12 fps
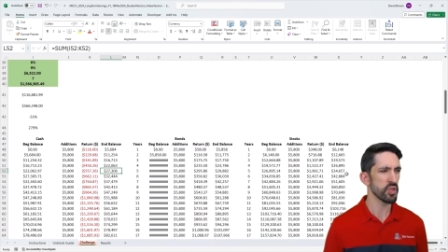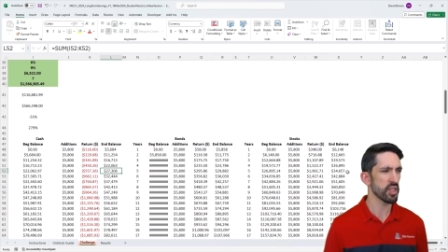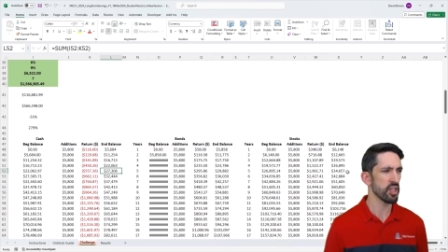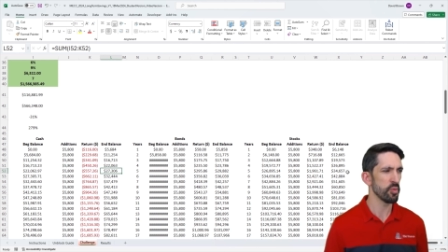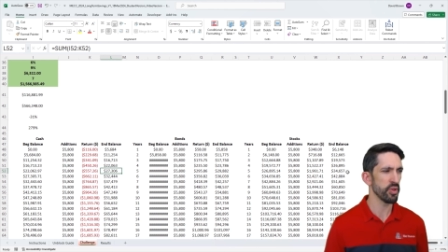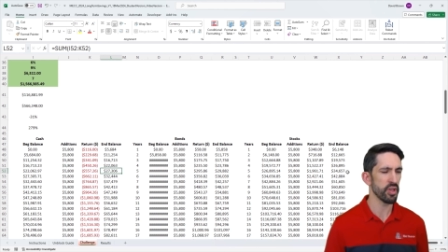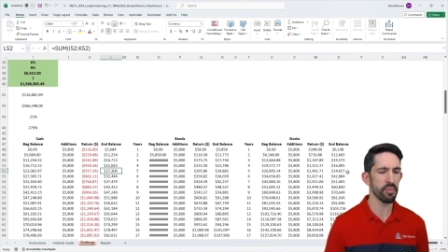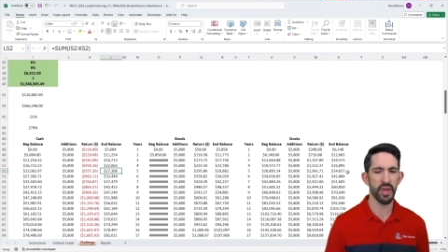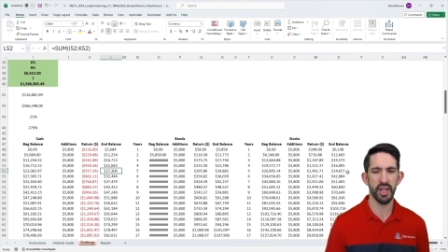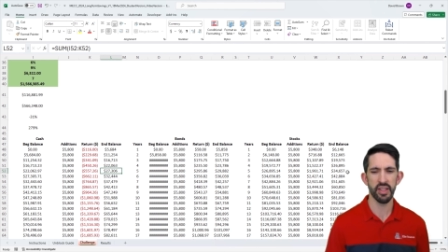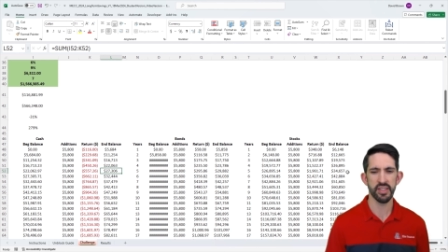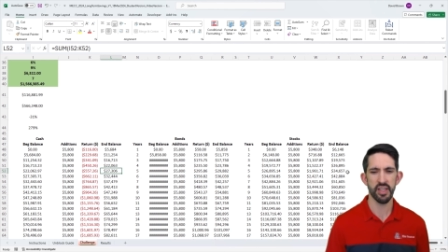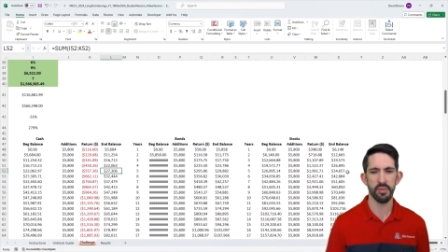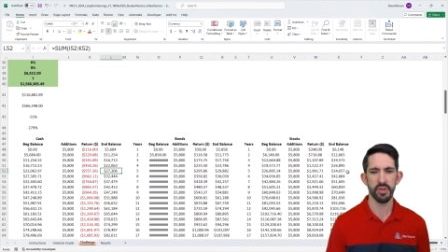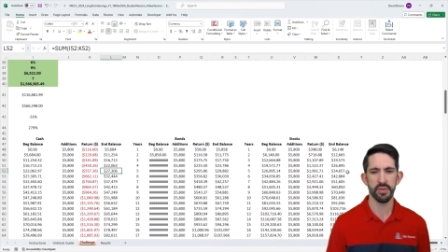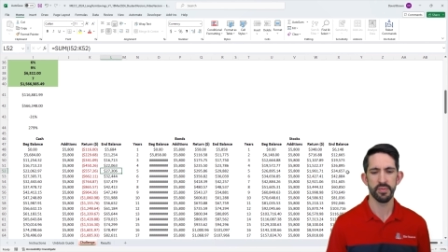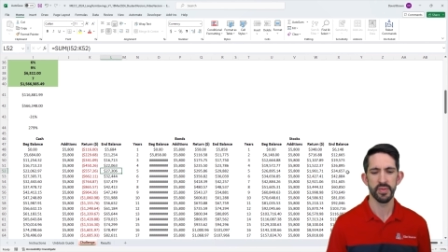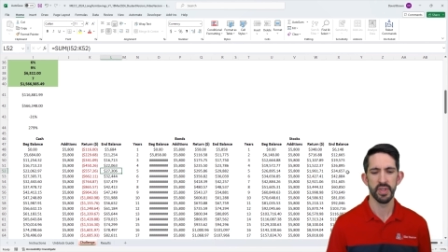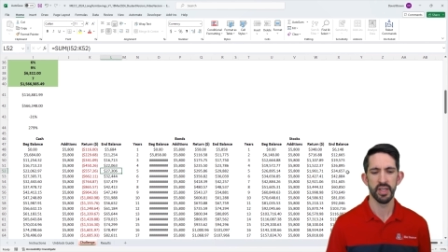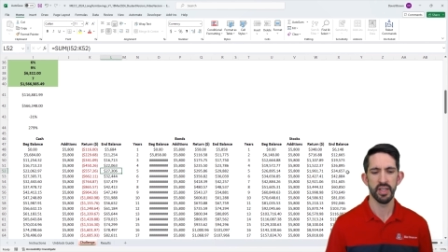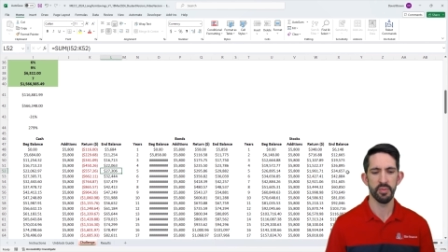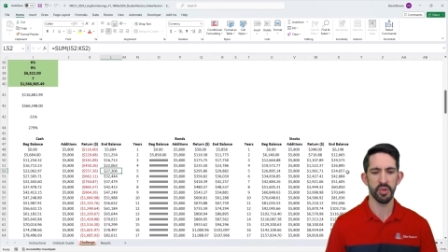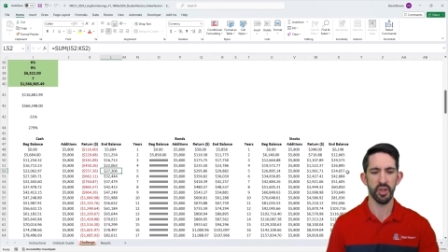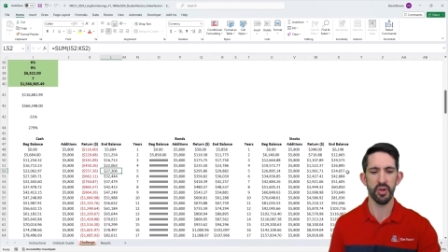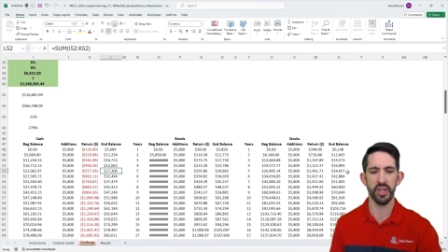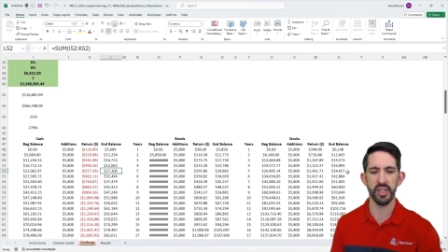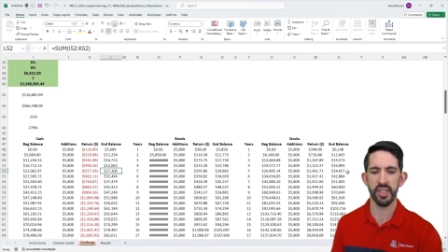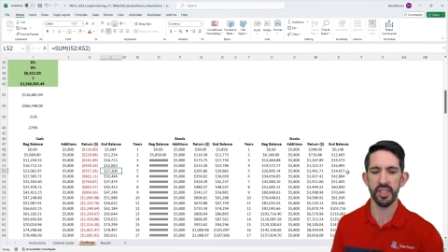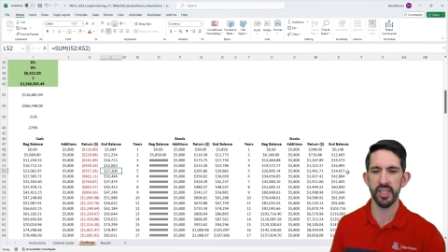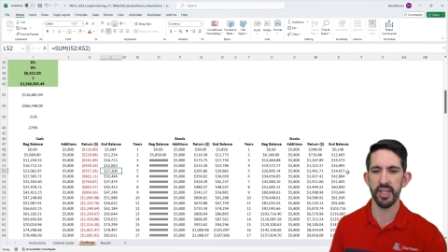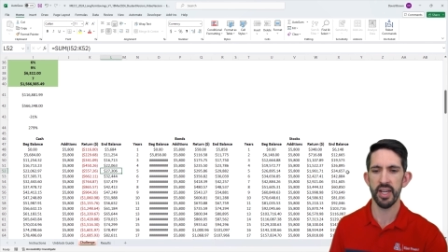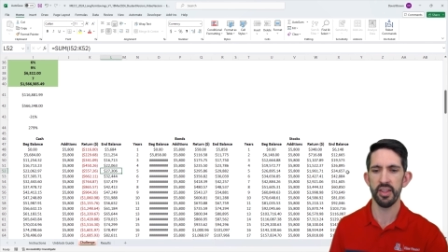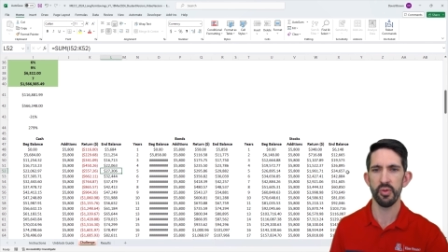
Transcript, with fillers: accumulate balance up. I'm going to go ahead and get out of the